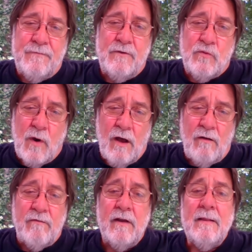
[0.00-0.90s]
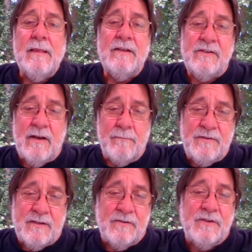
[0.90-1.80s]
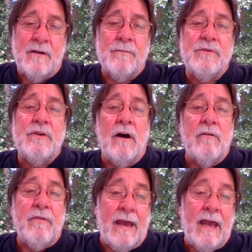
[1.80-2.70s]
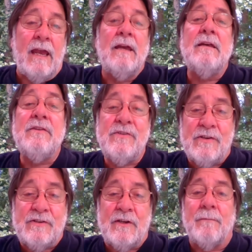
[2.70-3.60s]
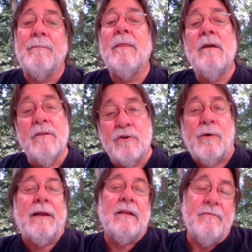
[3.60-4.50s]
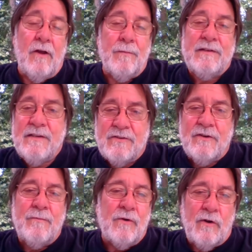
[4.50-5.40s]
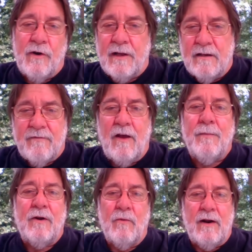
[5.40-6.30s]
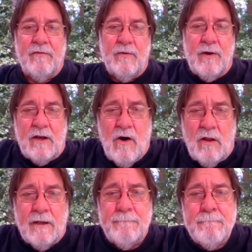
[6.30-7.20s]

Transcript: 12 subsystems of a system, the training and development system or learning and development or whatever you want to call it.